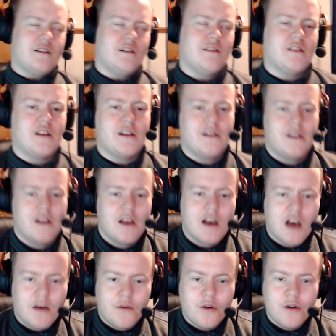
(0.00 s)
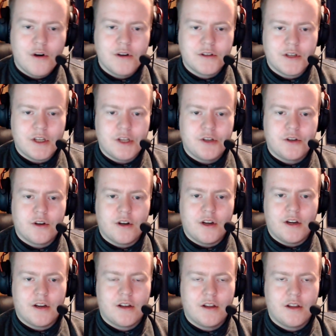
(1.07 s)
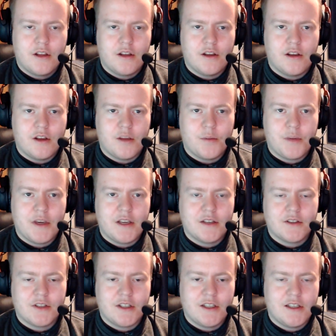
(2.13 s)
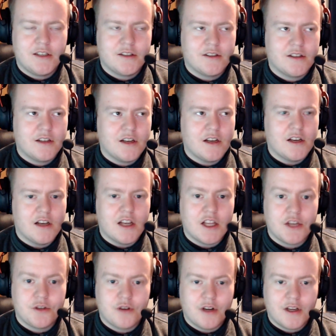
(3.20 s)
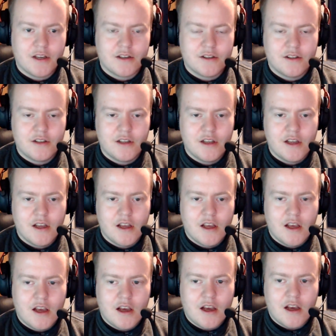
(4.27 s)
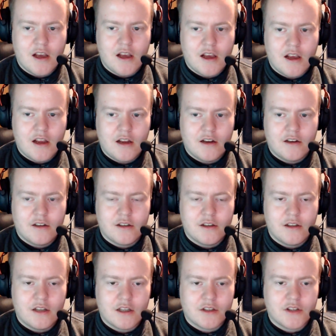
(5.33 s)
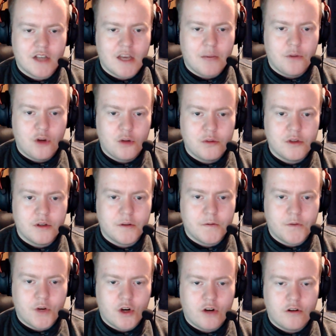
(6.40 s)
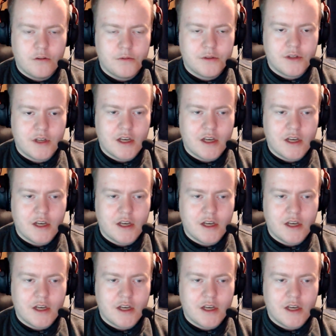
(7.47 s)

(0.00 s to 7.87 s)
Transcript: uh, I've always enjoyed PCs, electronics, and like I say, I'm normally on the forums.